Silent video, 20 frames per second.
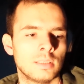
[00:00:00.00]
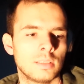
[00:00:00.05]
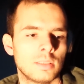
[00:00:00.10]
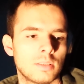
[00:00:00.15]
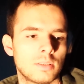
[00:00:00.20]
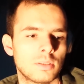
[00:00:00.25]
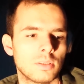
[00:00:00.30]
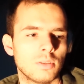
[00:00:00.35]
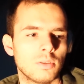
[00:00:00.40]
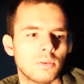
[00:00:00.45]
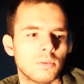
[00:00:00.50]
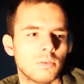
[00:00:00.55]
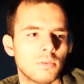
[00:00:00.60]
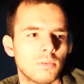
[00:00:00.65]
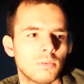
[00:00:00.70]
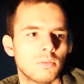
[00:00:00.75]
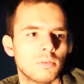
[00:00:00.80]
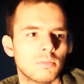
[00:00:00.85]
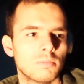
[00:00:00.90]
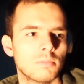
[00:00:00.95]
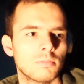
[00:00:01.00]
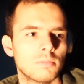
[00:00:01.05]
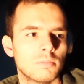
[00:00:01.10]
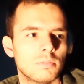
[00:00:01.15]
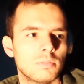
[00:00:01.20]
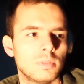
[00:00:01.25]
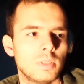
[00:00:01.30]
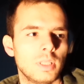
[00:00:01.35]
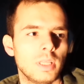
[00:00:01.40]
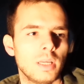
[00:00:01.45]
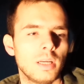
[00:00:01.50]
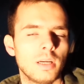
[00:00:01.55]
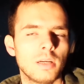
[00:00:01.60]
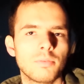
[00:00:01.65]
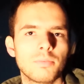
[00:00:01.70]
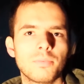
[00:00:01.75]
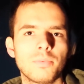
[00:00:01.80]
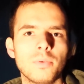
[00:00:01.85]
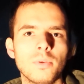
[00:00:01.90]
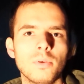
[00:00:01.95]
So there
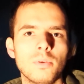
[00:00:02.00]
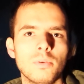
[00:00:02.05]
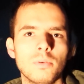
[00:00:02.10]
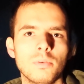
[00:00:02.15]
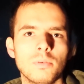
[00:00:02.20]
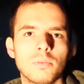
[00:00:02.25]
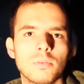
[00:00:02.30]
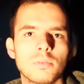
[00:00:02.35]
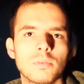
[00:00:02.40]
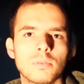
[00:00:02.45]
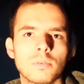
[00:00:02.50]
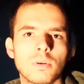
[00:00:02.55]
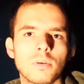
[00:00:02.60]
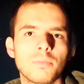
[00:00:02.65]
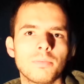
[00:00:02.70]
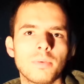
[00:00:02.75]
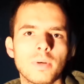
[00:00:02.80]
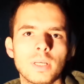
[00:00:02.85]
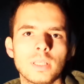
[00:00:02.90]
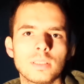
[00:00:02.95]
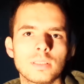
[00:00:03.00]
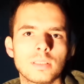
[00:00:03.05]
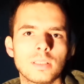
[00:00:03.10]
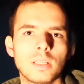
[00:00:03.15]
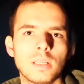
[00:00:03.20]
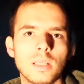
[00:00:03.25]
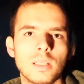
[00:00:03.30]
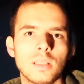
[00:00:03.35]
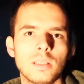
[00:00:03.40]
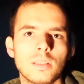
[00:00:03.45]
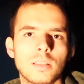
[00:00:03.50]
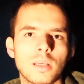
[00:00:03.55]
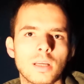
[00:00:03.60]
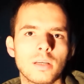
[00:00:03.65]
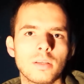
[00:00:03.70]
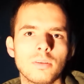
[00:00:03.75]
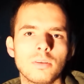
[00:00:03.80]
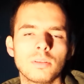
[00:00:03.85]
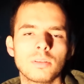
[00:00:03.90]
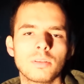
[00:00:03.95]
are few of us that
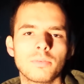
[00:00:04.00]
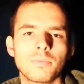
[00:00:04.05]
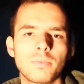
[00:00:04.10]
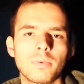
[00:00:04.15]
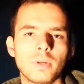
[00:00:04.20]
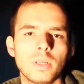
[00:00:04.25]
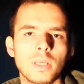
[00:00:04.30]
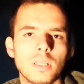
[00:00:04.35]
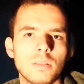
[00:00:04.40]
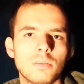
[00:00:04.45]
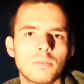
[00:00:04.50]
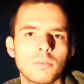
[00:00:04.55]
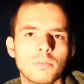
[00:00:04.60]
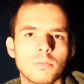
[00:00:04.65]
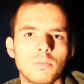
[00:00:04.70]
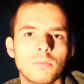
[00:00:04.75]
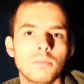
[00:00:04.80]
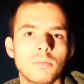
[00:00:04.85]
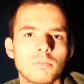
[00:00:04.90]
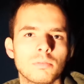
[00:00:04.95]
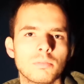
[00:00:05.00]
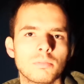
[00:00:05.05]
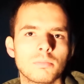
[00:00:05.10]
are not afraid to